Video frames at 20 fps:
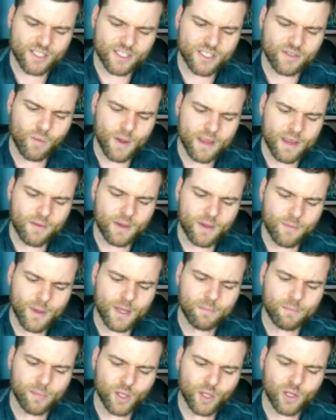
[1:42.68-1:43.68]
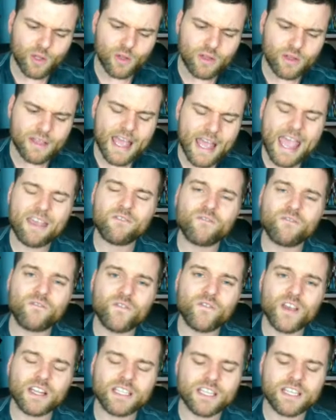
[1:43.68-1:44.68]
we can pull a
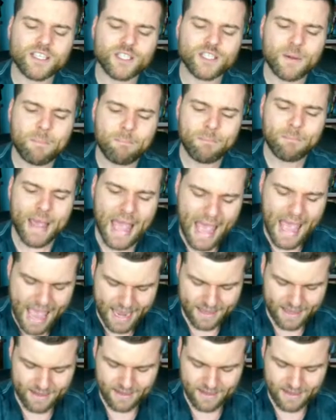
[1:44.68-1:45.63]
vintage pack.